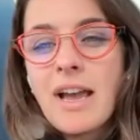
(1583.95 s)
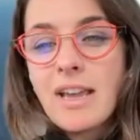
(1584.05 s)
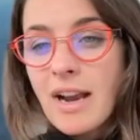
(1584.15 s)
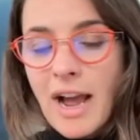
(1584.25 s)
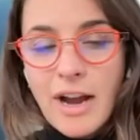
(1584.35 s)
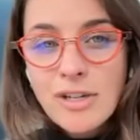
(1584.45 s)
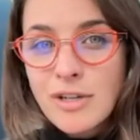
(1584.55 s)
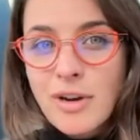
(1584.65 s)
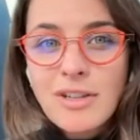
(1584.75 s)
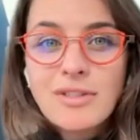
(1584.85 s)
I could
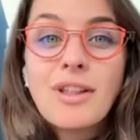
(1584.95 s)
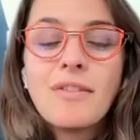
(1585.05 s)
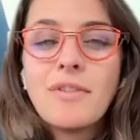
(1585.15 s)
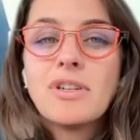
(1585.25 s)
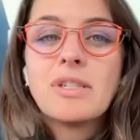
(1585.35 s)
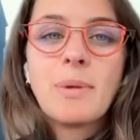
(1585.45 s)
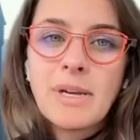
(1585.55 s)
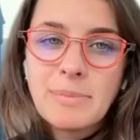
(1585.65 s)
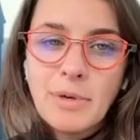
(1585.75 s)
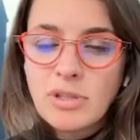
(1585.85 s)
hire across all of those, but
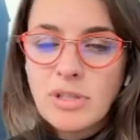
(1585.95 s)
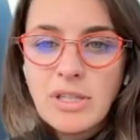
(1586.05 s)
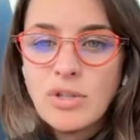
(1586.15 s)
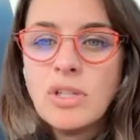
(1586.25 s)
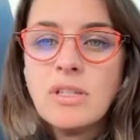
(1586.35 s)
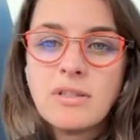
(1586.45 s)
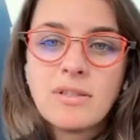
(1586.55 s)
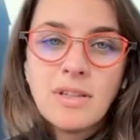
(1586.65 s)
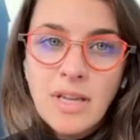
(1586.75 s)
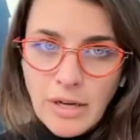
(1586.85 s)
my specialization
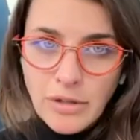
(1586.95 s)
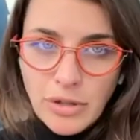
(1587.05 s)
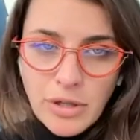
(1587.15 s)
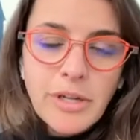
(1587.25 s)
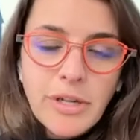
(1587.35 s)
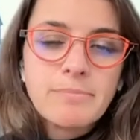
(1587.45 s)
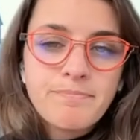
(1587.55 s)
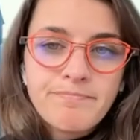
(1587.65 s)
is in engineering.